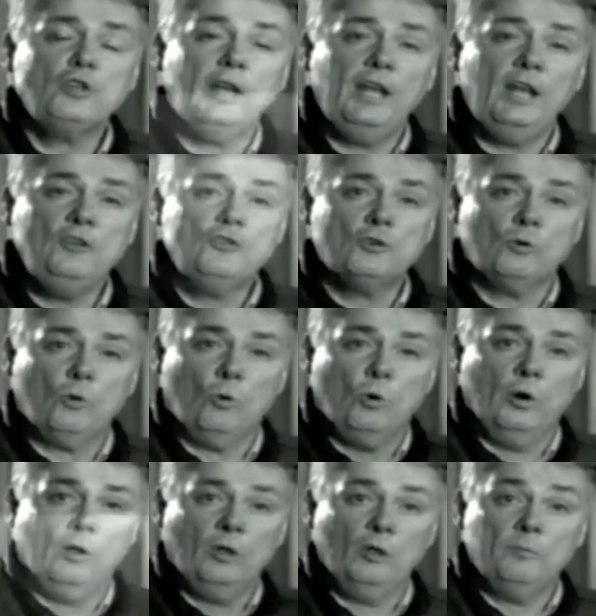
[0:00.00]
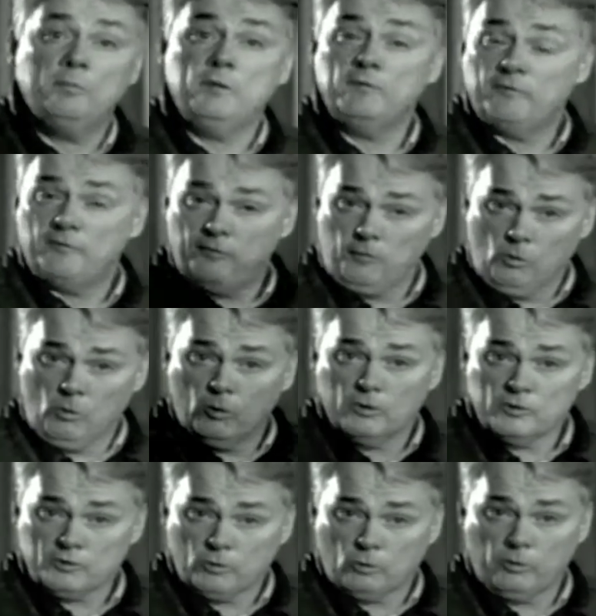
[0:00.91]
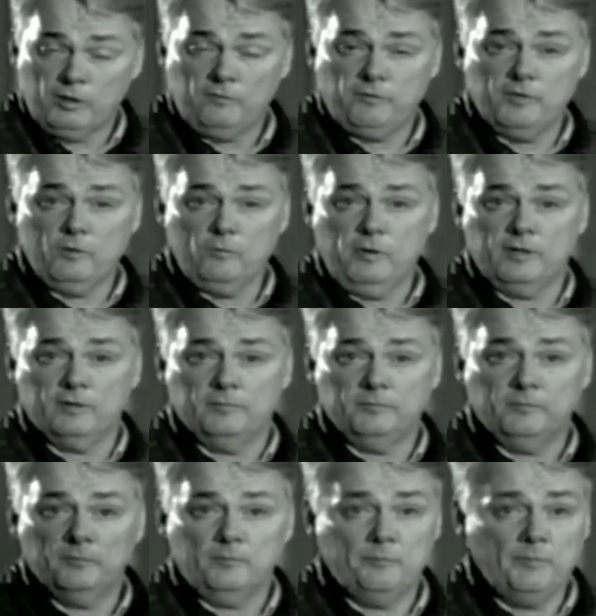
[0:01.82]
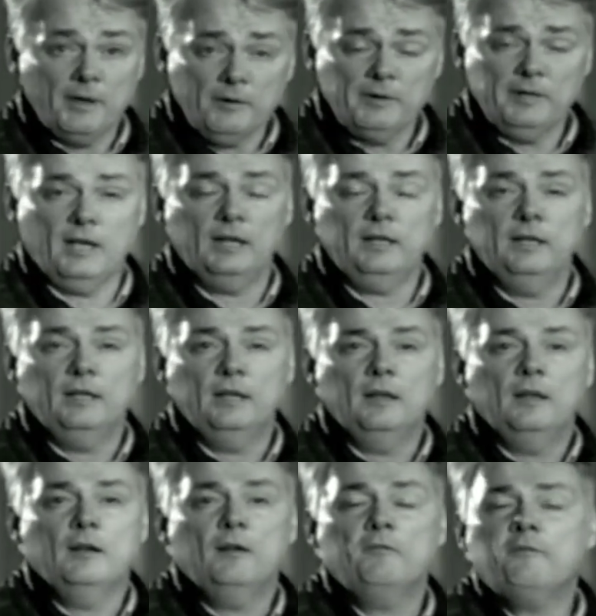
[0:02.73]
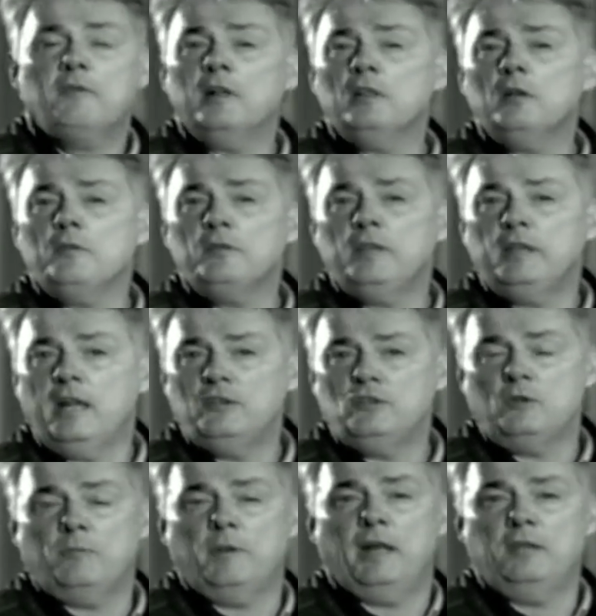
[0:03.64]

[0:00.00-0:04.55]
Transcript: change your oil before storing for the winter. Better yet, follow the engine